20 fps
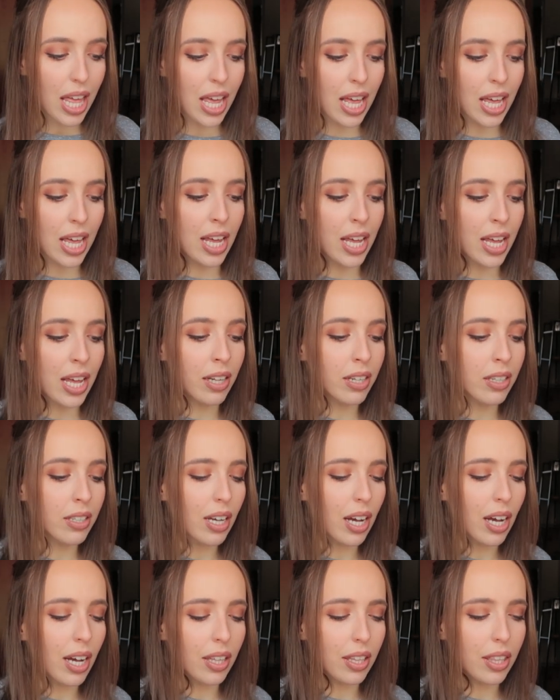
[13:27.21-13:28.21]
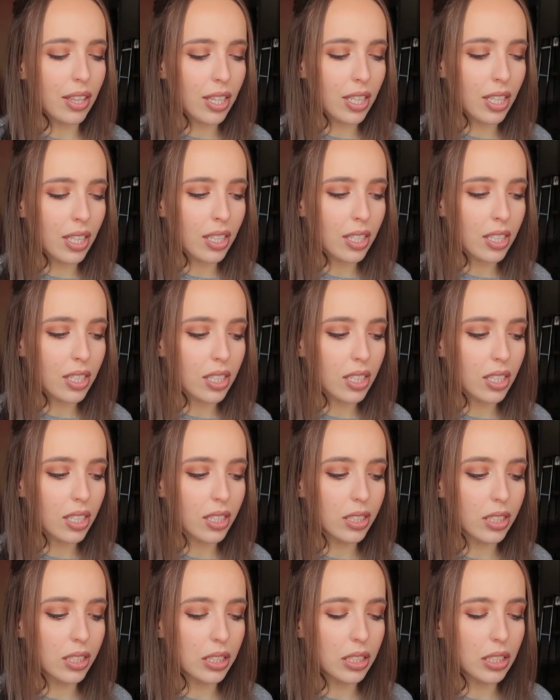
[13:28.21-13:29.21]
And I think,
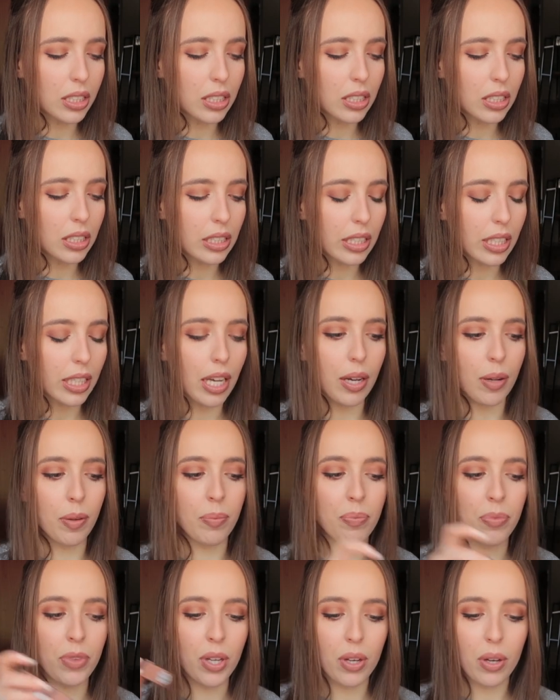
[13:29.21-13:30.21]
yeah,